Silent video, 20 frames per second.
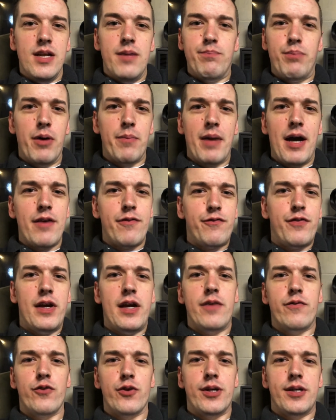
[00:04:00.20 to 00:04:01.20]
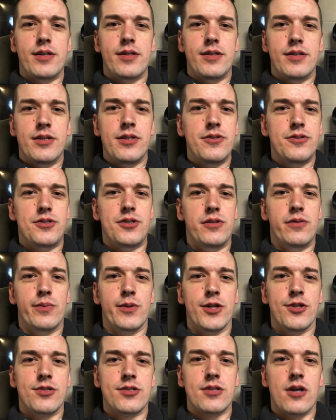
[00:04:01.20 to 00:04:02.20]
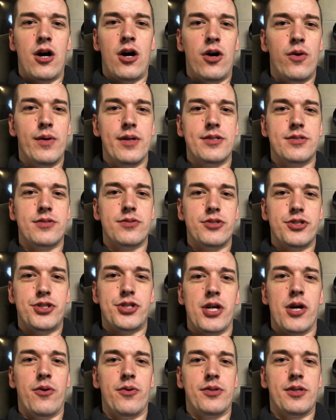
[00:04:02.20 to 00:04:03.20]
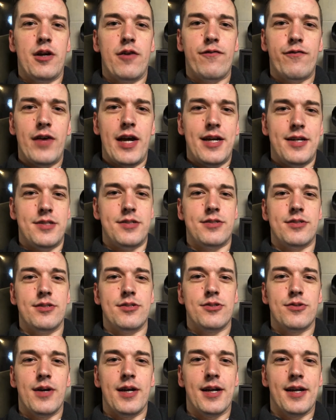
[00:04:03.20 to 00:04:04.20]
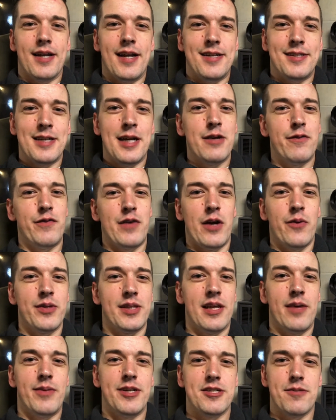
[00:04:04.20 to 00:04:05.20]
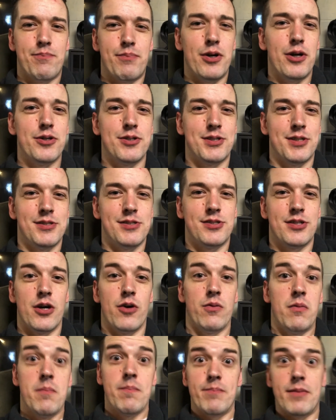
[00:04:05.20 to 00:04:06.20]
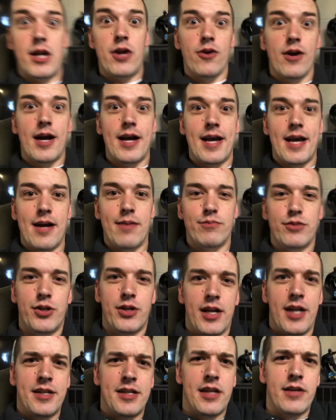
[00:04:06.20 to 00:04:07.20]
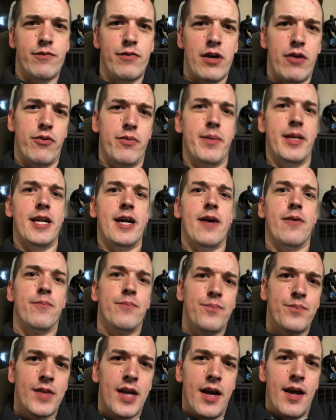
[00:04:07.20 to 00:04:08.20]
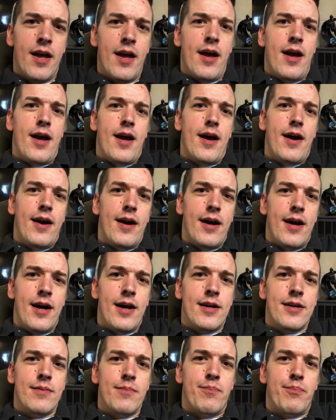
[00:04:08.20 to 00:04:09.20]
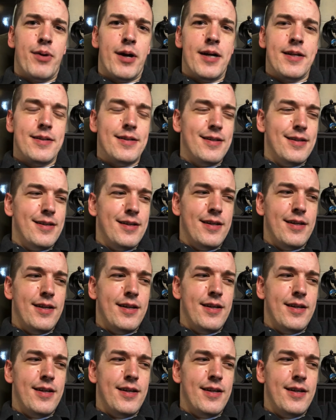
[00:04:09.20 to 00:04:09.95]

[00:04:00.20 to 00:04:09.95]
But my favorite YouTubers always show their face so I can identify with them as a person. So here I am. You can identify with me now. But